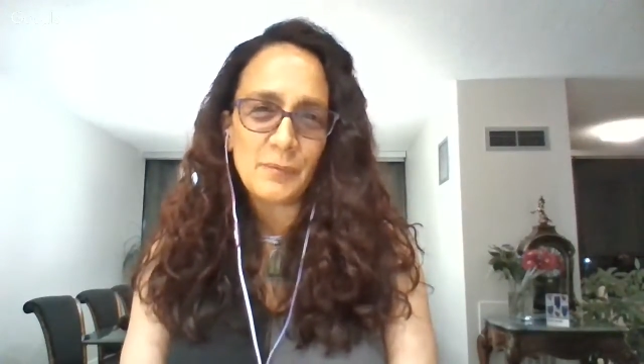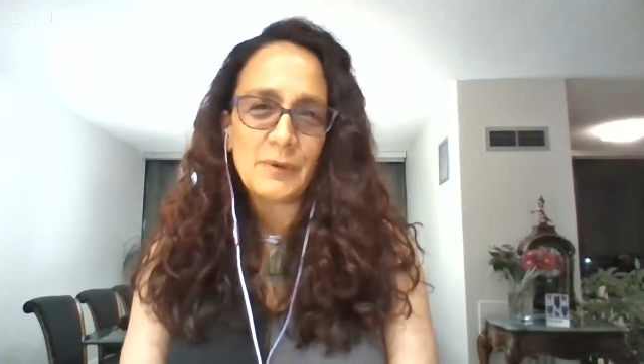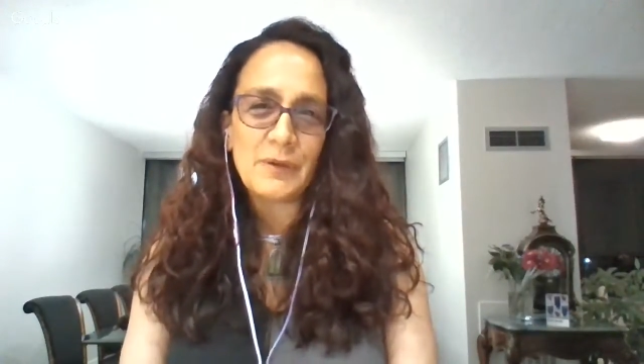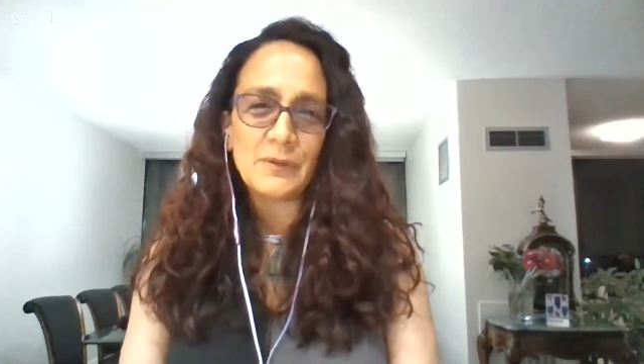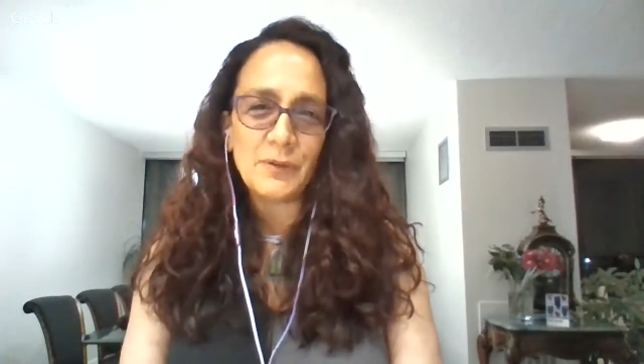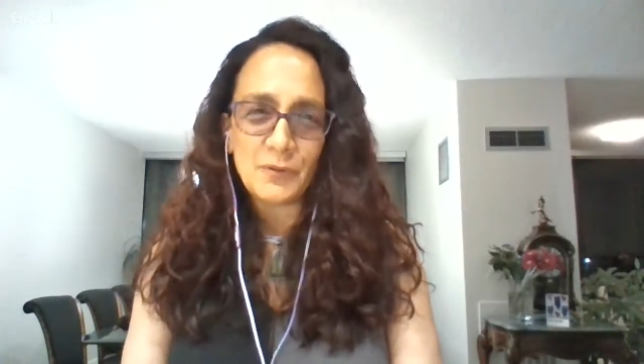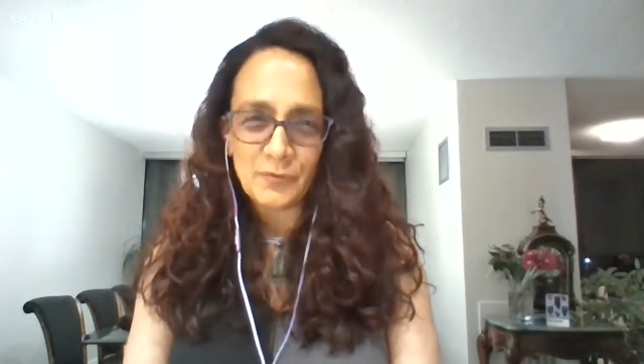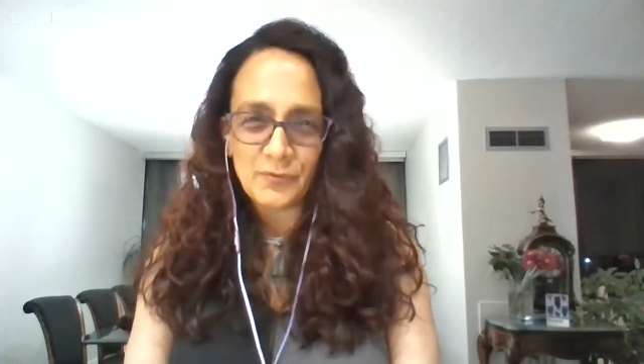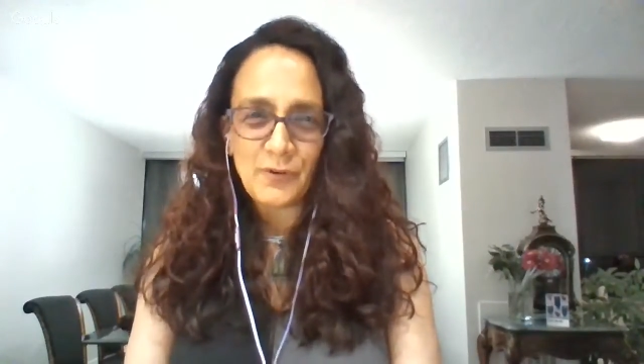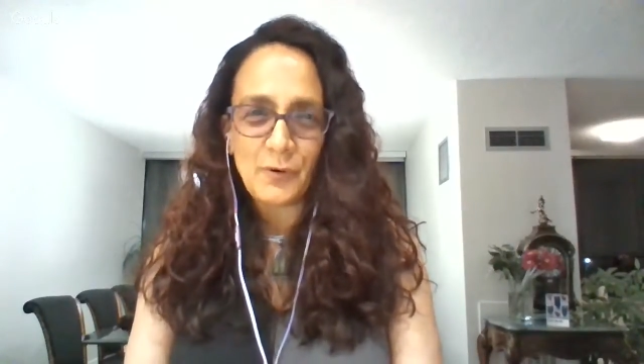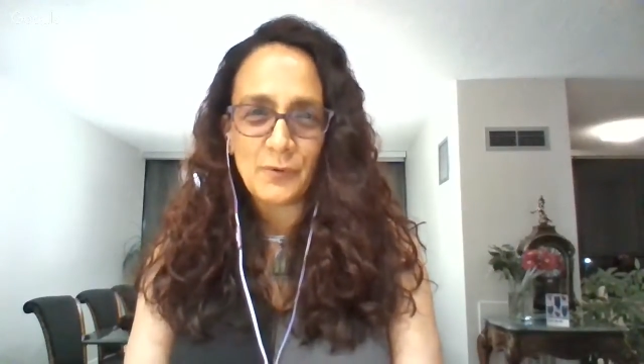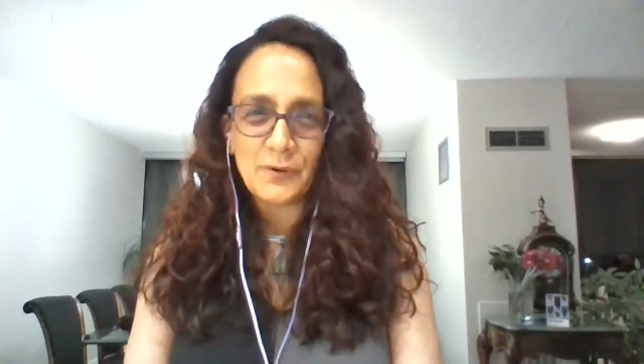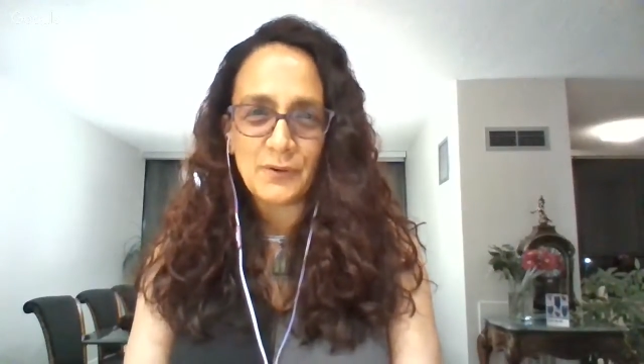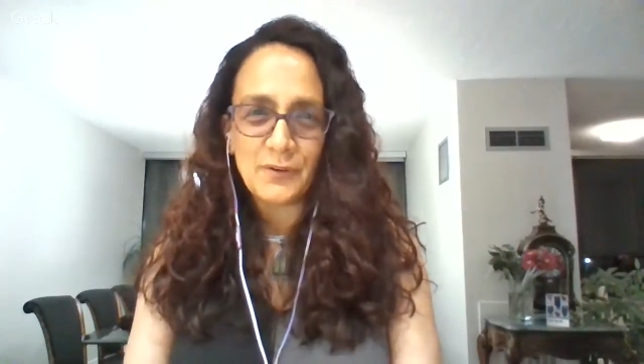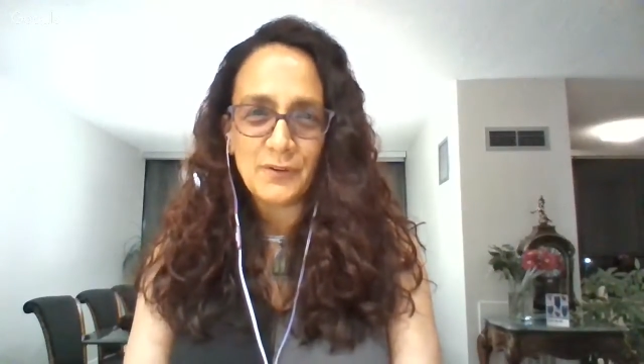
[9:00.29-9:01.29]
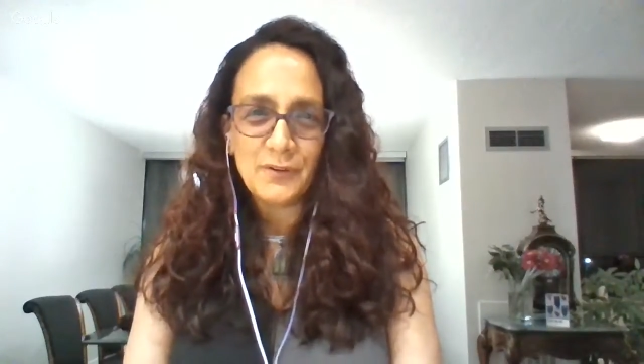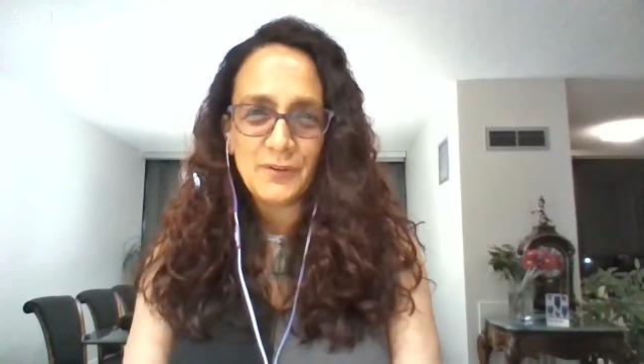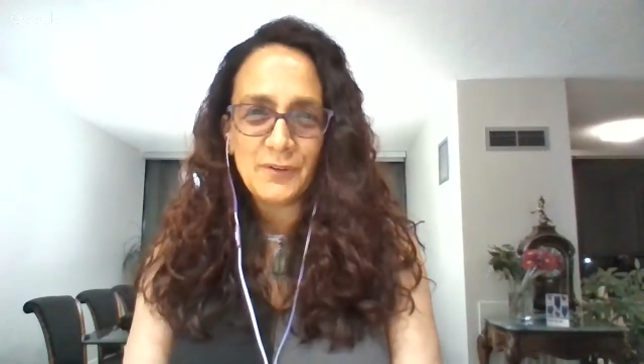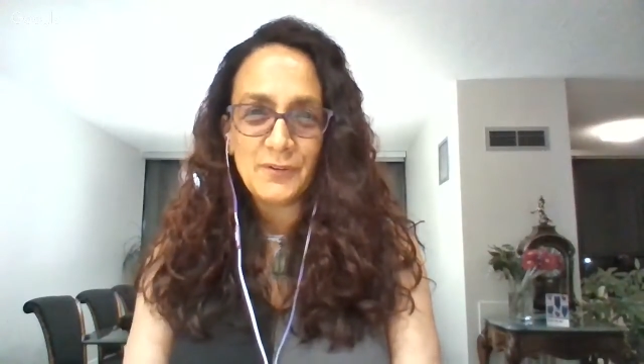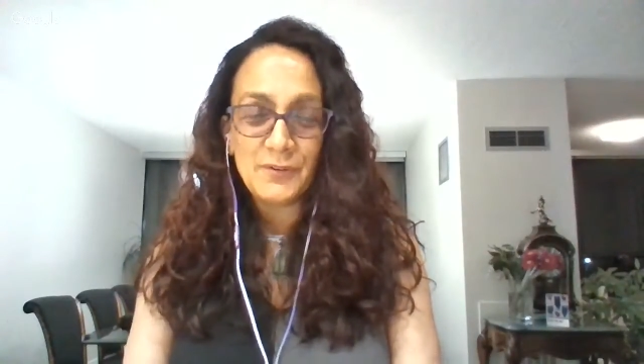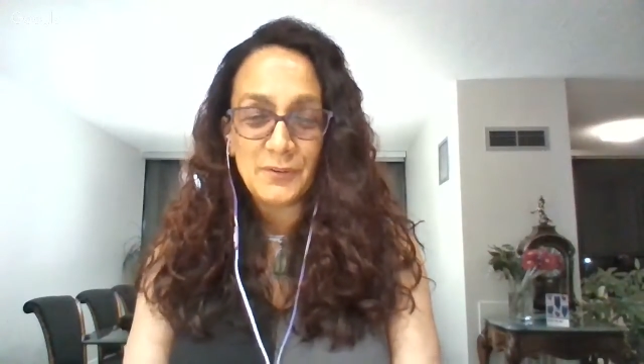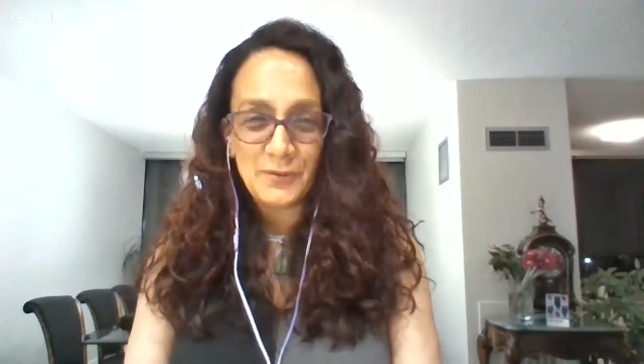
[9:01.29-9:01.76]
and we look forward
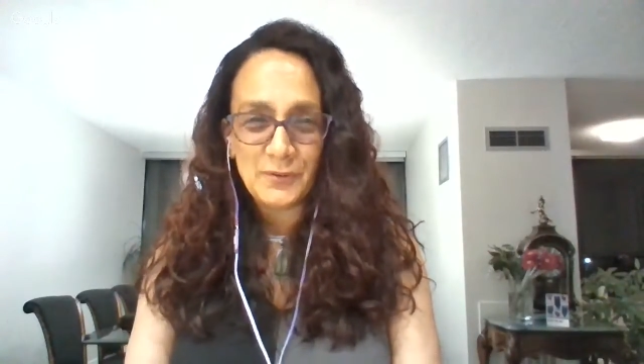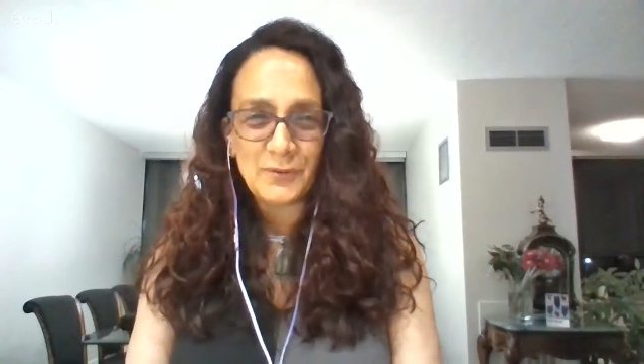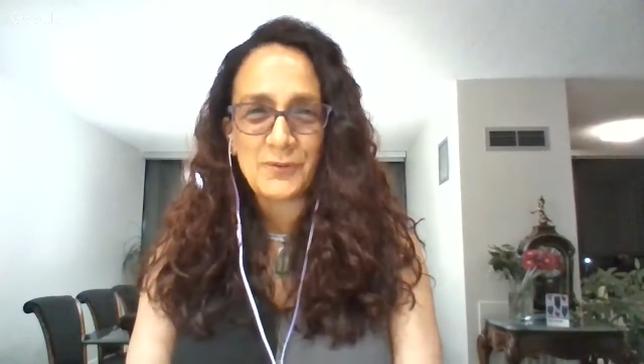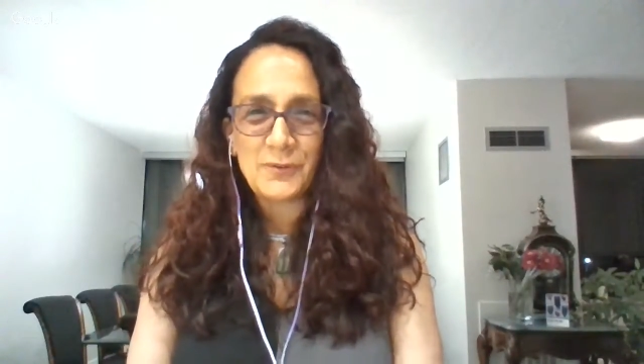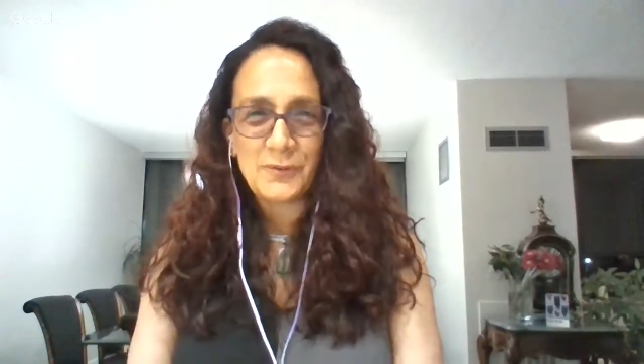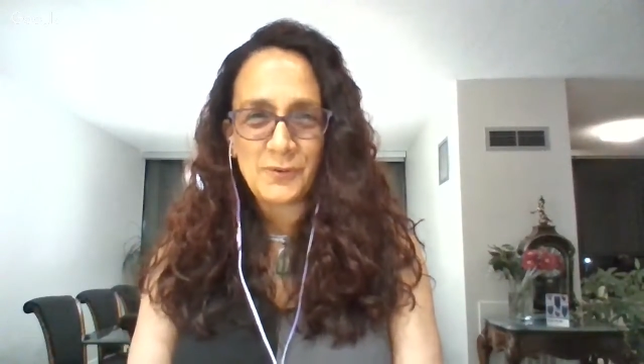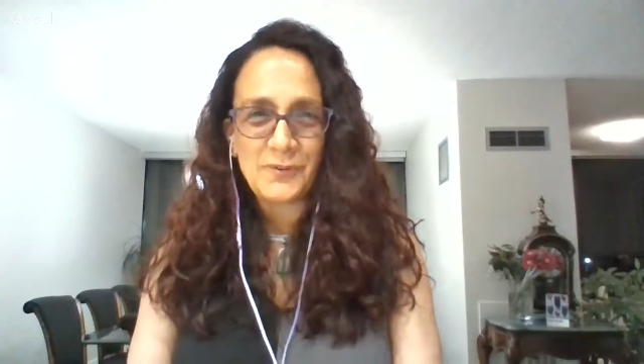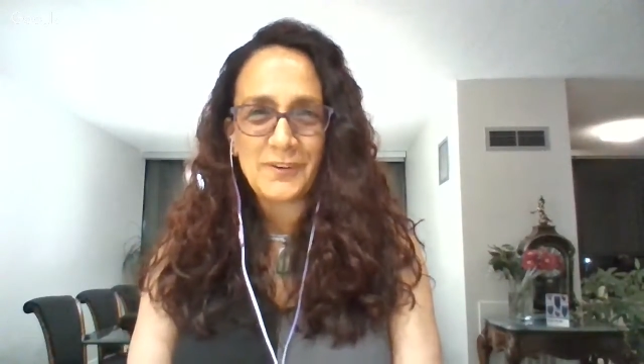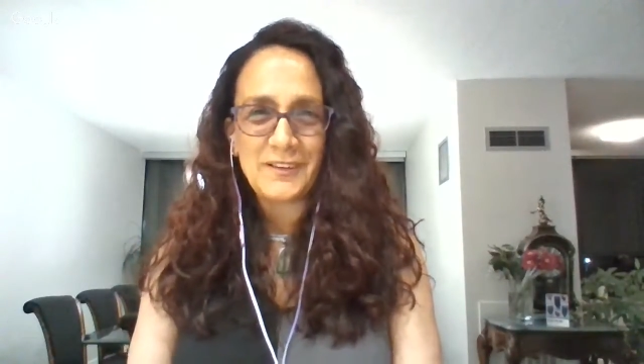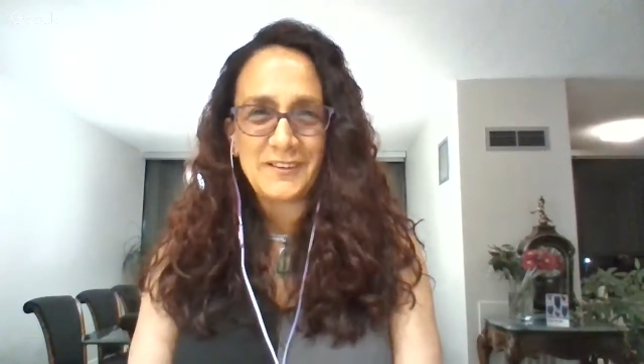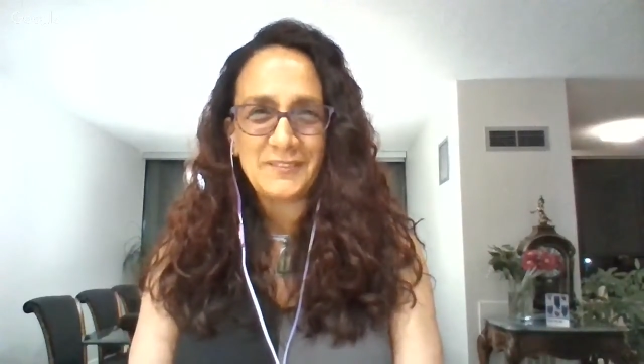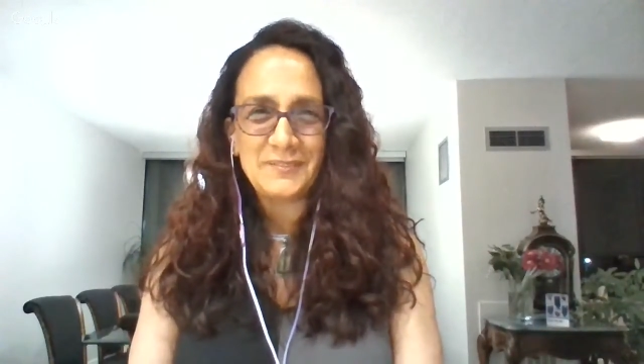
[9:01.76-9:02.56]
to your story.